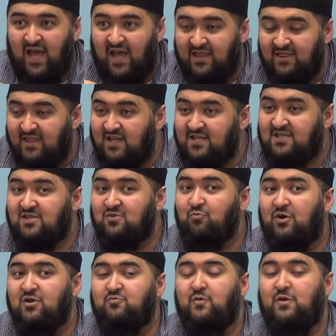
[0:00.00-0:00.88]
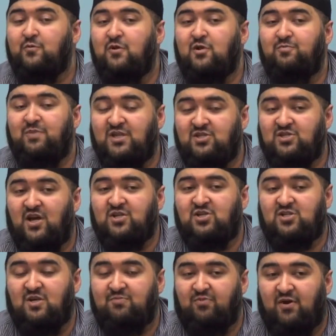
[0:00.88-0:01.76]
And this is what we will be
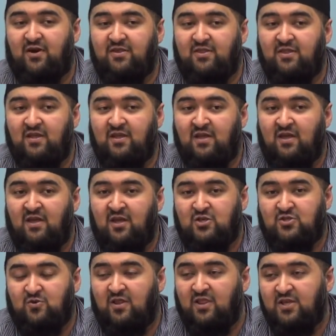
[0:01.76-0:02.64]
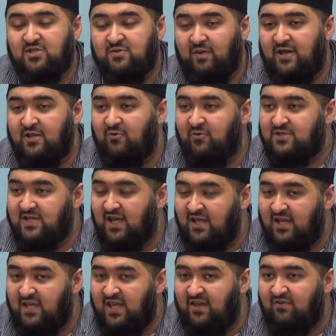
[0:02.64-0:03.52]
judged upon. So Allah subhanahu wa
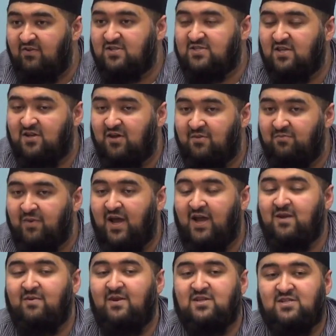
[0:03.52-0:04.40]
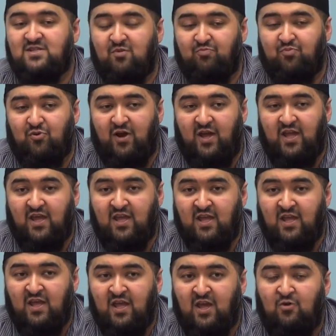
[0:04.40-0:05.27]
ta'ala gave us the commandment to
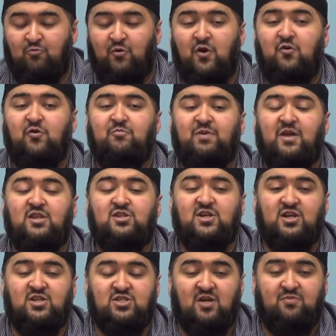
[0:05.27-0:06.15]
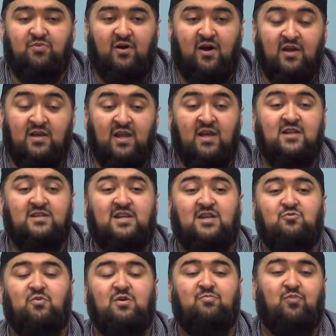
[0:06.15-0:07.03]
pray. We will be judged upon,
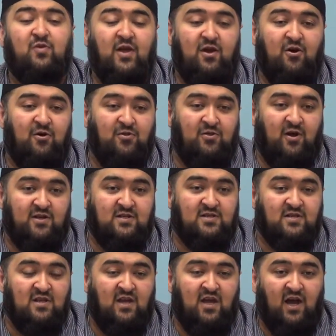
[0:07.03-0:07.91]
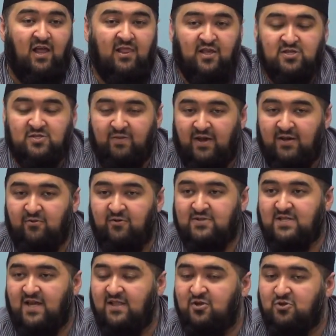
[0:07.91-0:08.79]
did we pray or not? Allah subhanahu
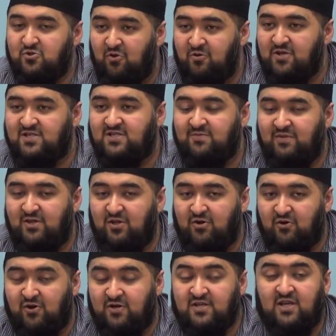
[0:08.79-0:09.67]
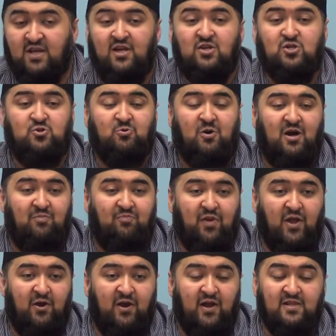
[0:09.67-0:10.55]
wa ta'ala told us to be good to our
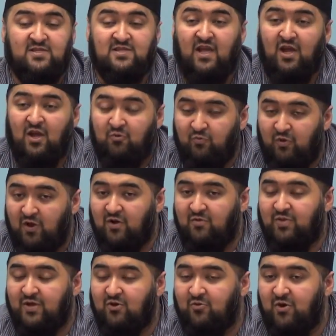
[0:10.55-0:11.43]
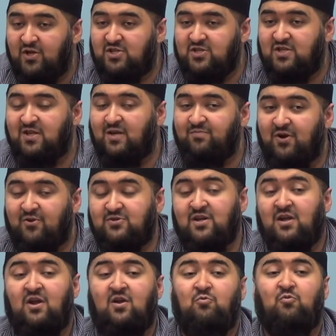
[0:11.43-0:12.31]
parents. We will be questioned
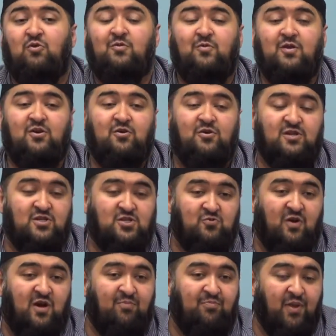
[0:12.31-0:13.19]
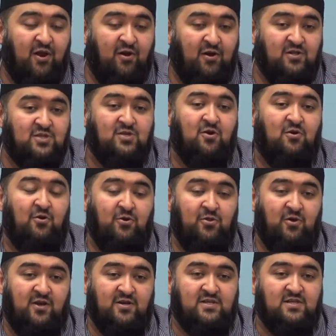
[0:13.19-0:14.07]
about, were we good to our parents
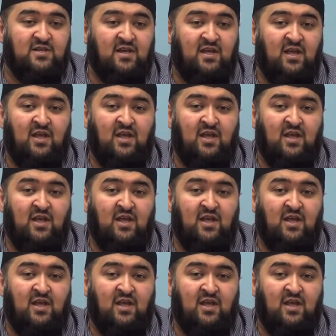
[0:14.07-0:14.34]
or not?